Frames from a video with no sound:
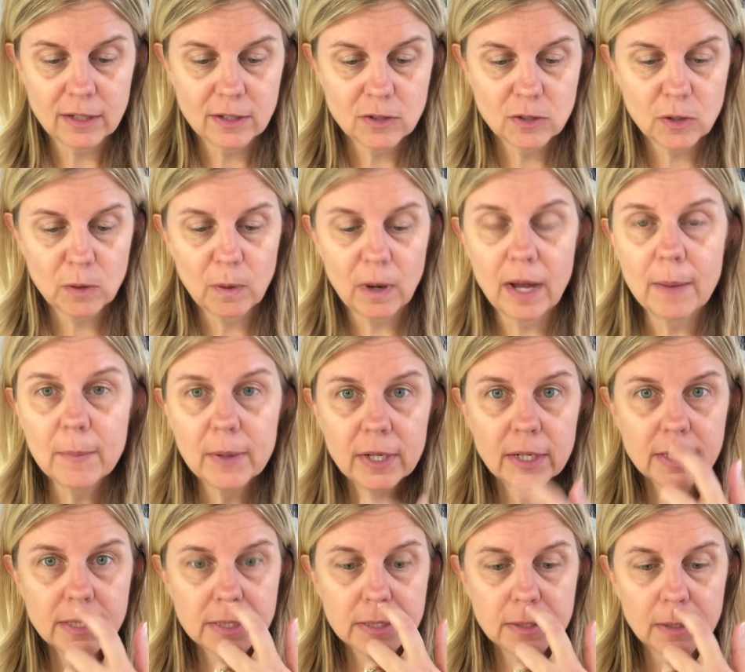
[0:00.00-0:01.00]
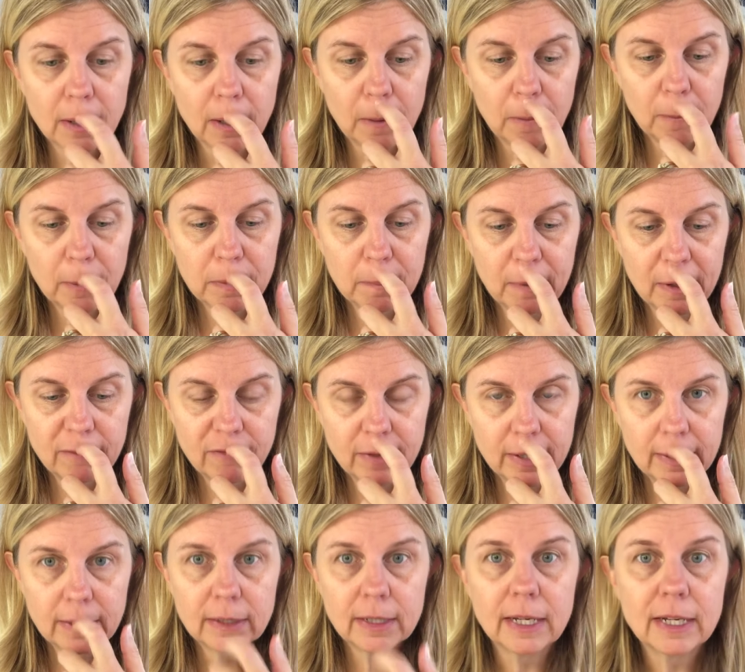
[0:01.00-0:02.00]
So I'm going to start with my
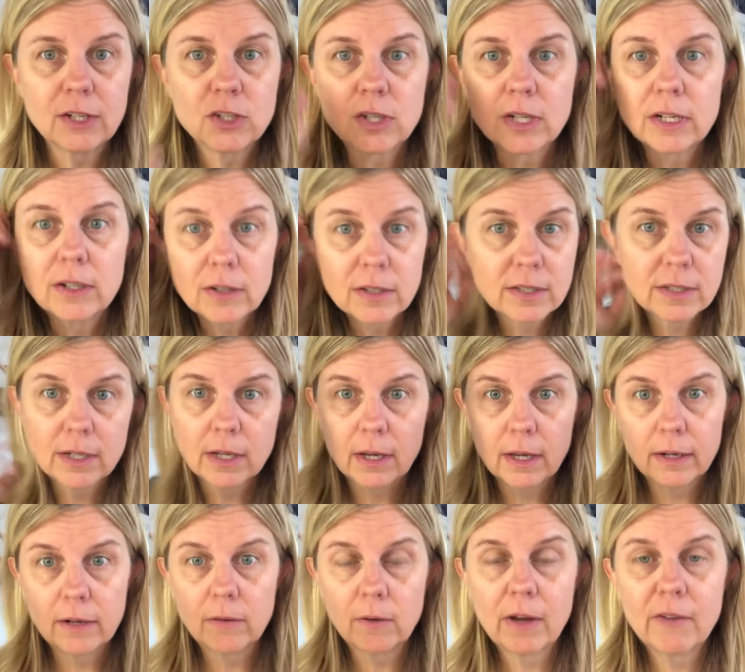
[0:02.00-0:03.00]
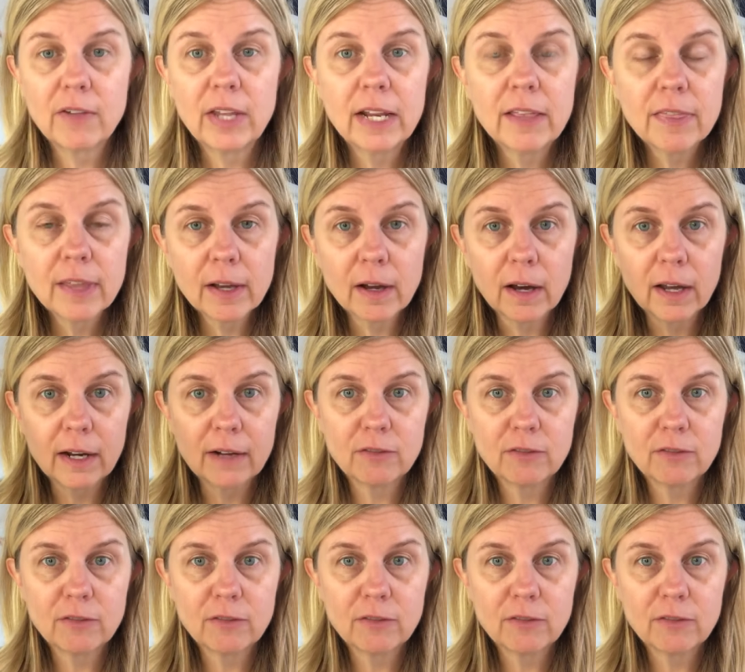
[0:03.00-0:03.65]
foundation. You can see I don't have anything on.